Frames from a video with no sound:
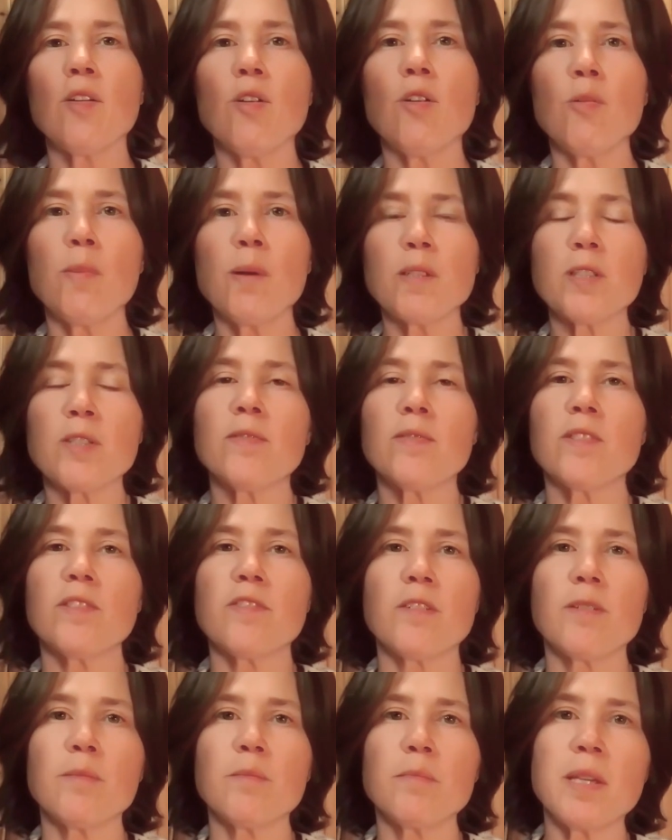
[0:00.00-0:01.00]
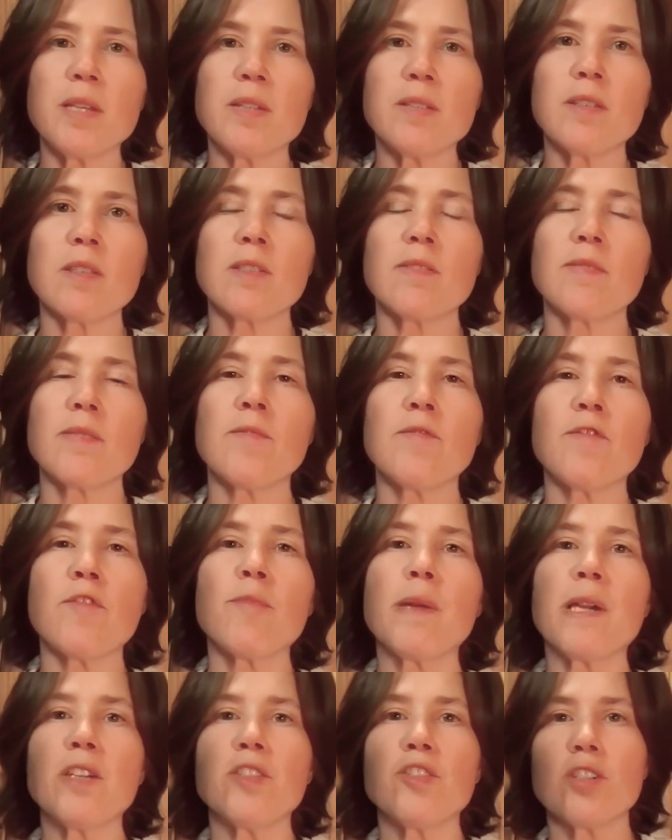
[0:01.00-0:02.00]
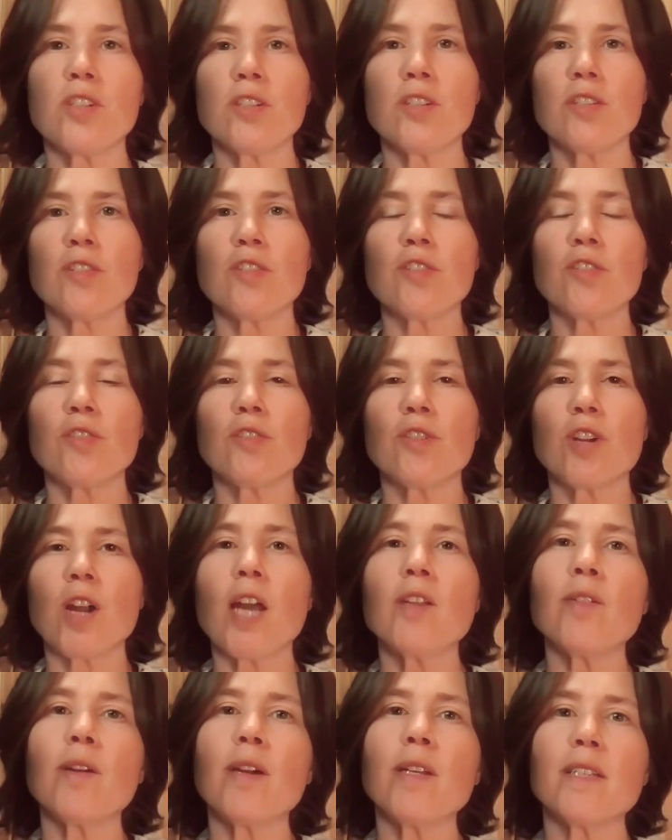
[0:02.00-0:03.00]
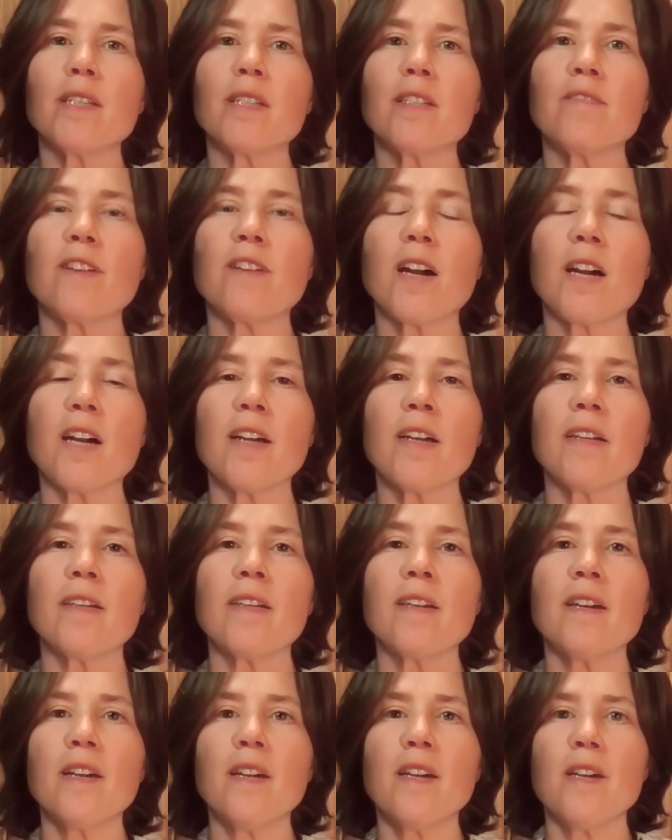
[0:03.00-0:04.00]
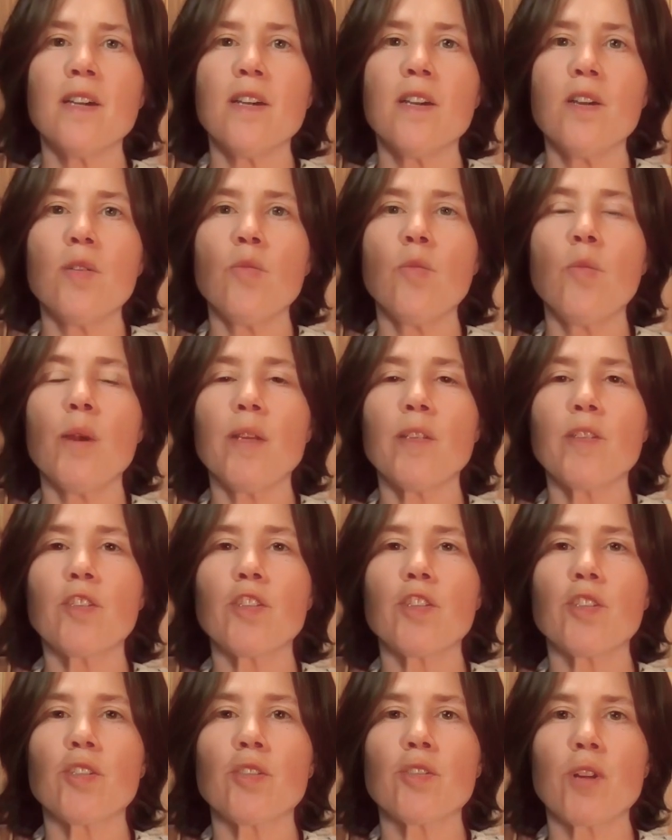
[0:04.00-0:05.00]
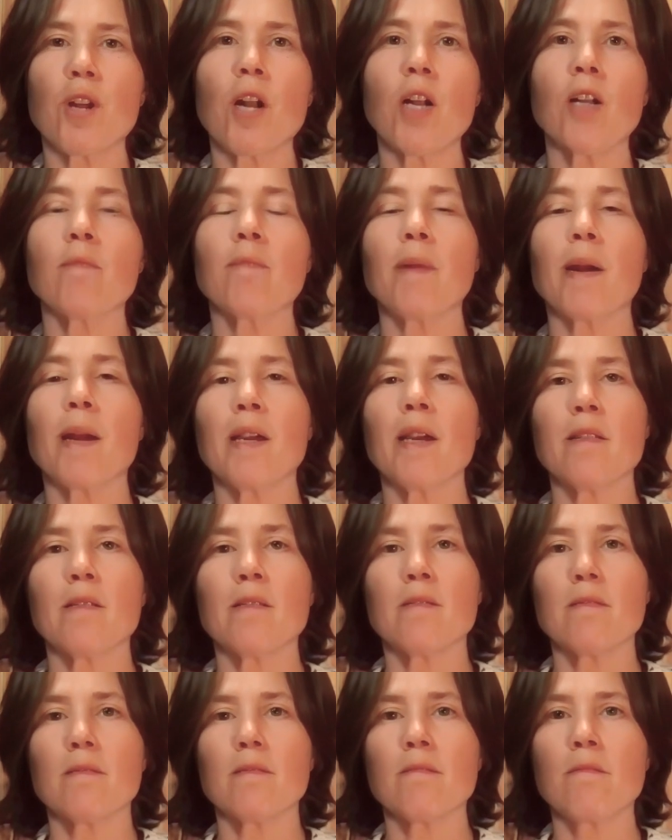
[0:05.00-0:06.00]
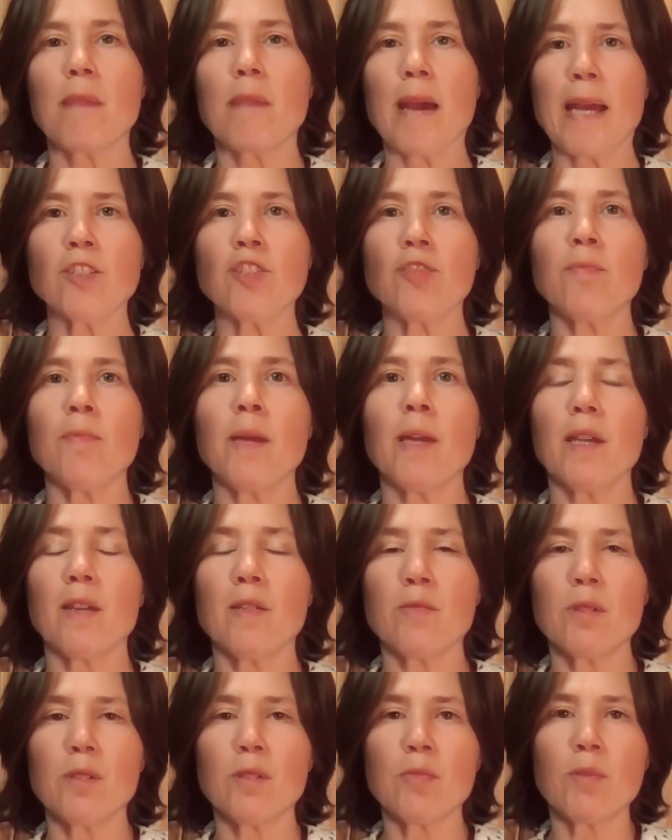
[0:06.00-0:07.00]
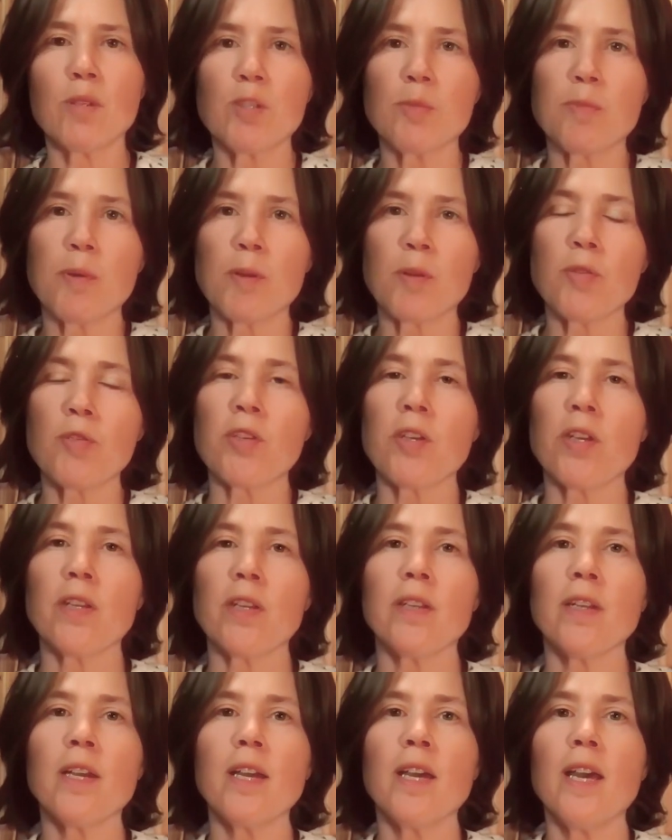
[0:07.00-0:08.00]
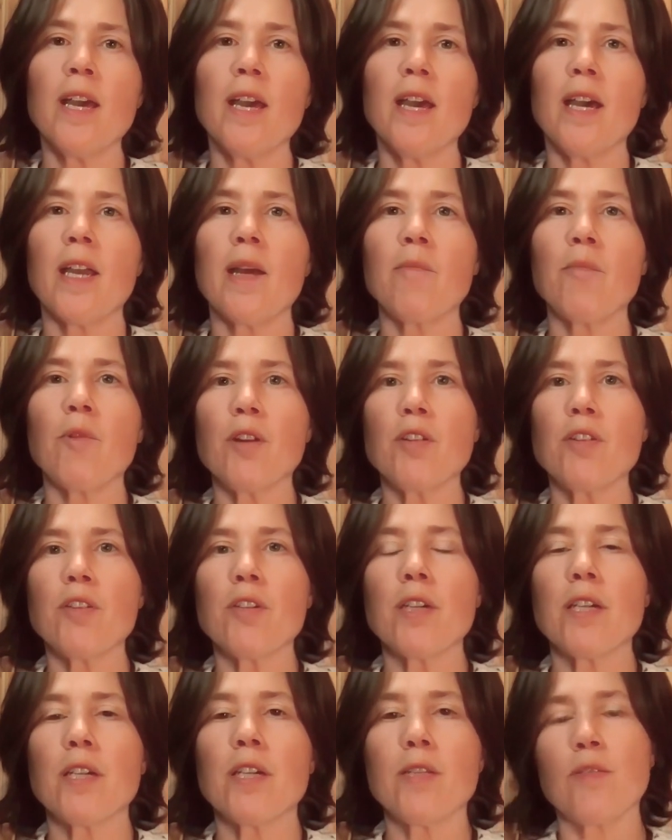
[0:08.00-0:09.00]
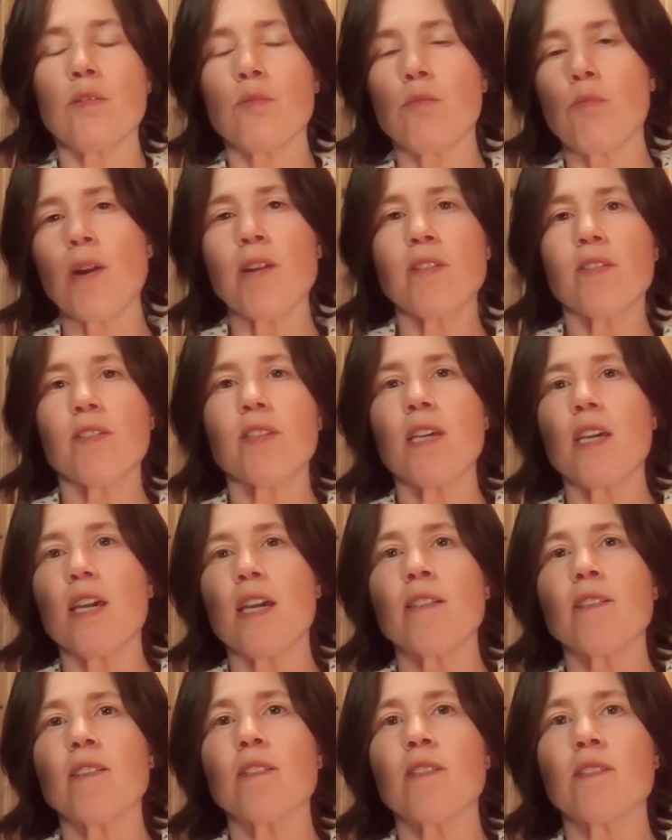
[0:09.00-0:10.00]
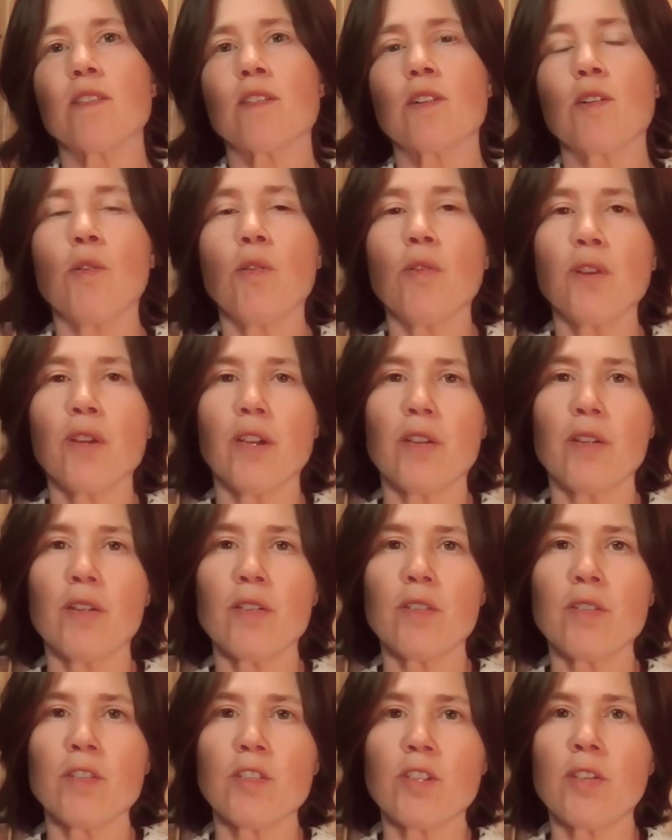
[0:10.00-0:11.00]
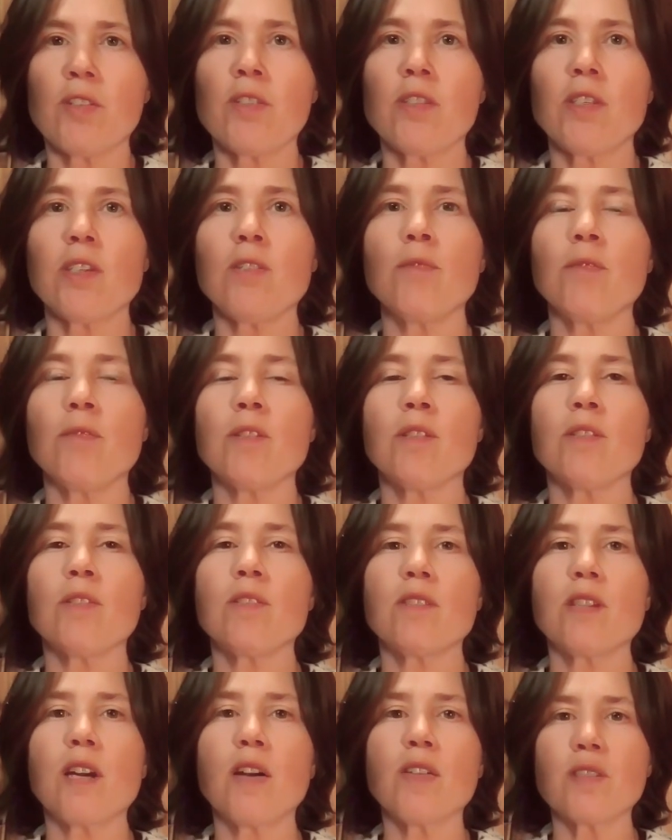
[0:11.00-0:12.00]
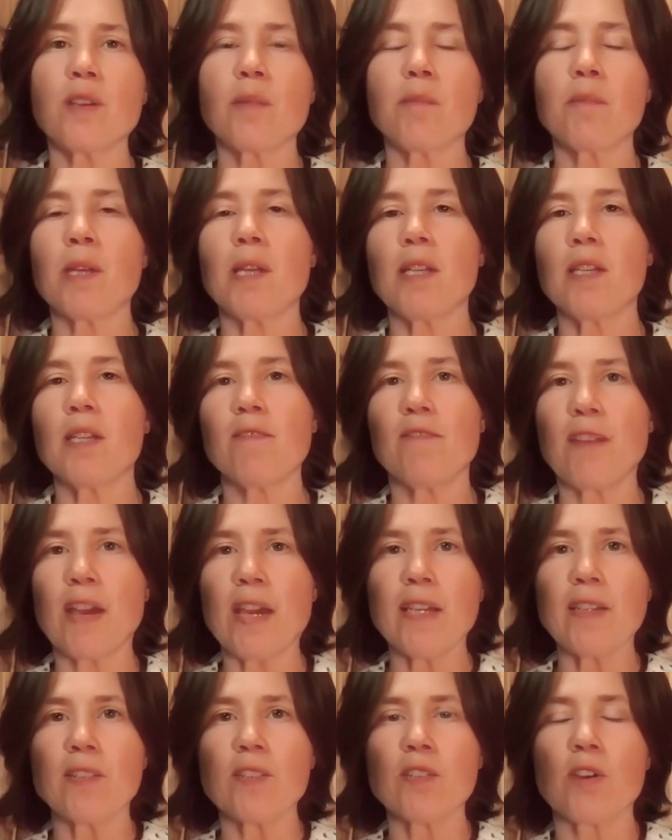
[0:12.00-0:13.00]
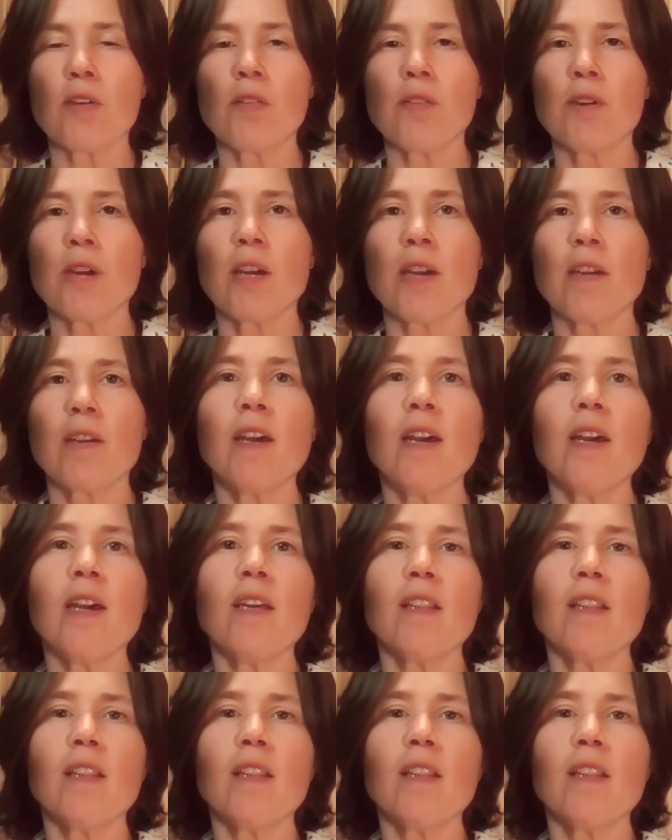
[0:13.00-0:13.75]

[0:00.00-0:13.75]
a whole bunch of different pieces of information to try to identify which drug might match make with which person. And I'm wondering, what is the end goal here? Is it just that you would tell somebody in advance, okay,